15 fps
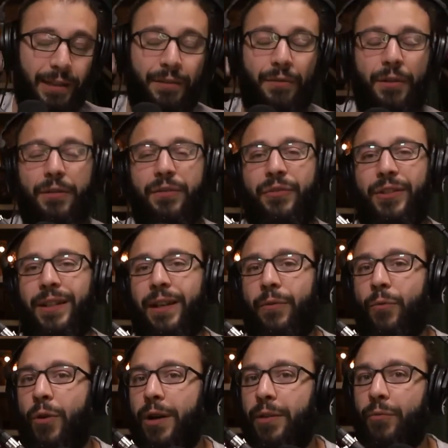That's what I was feeling
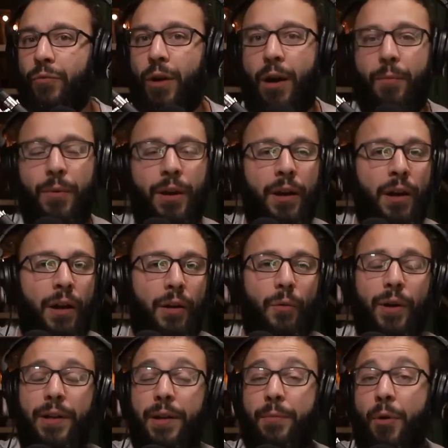in Wadi Rum
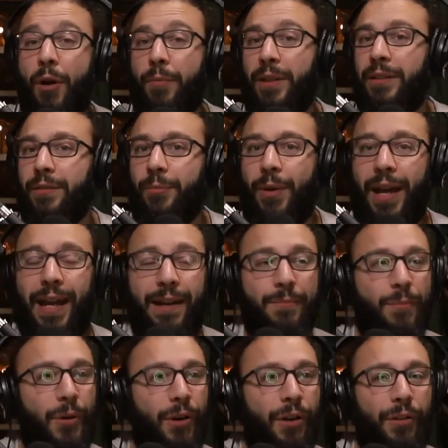when they brought me to
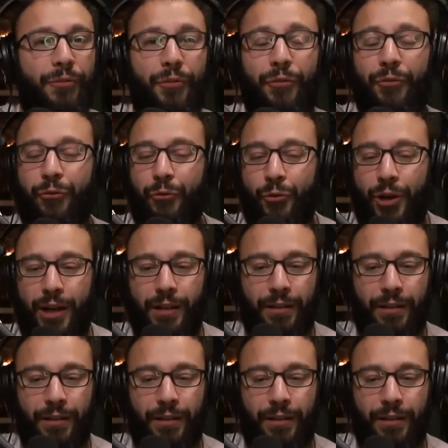paintball for free.